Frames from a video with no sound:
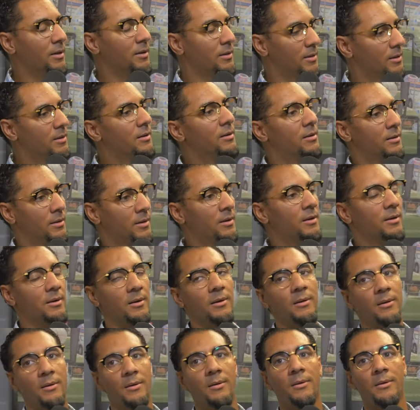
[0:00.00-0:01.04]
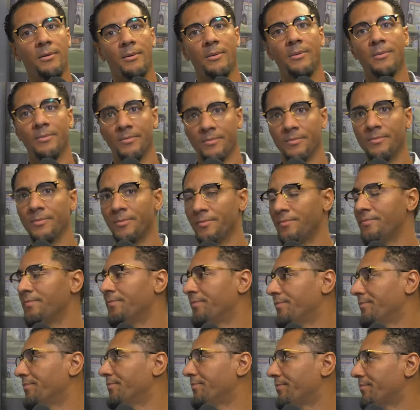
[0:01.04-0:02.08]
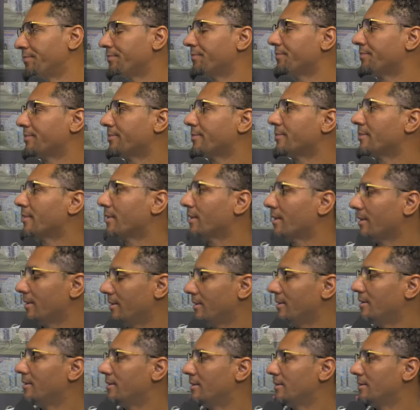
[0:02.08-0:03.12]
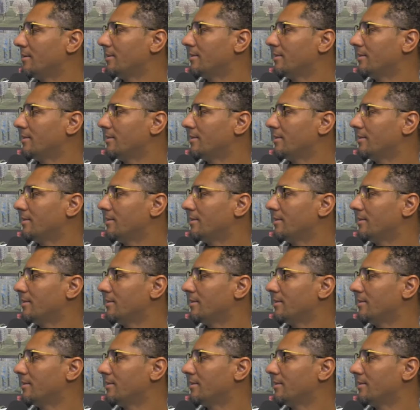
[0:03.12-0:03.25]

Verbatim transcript: Oh my gosh! Oh, it's so lit. You know,